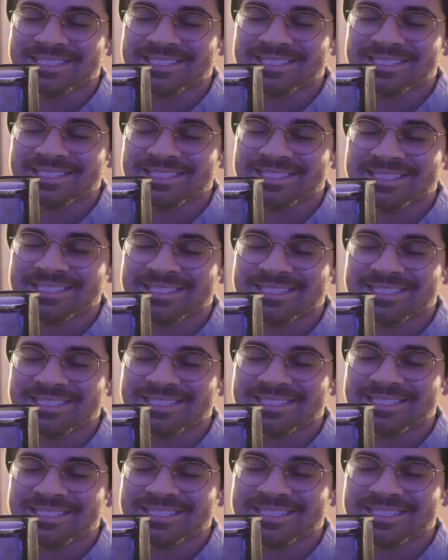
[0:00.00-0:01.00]

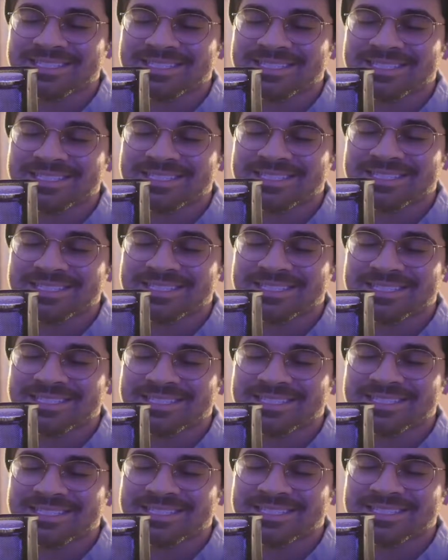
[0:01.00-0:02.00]

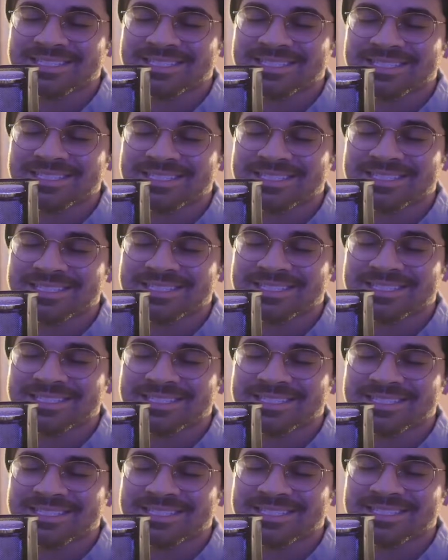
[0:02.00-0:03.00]

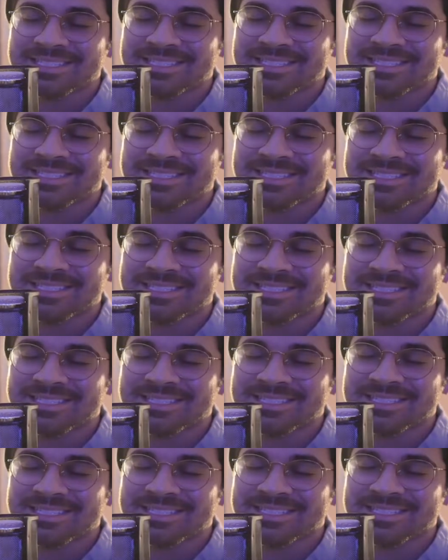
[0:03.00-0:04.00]

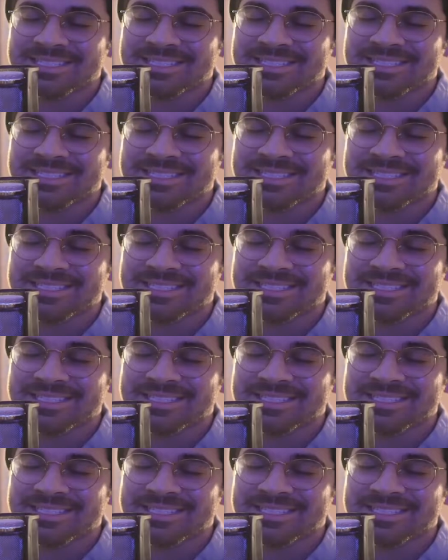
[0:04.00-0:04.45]
[no speech]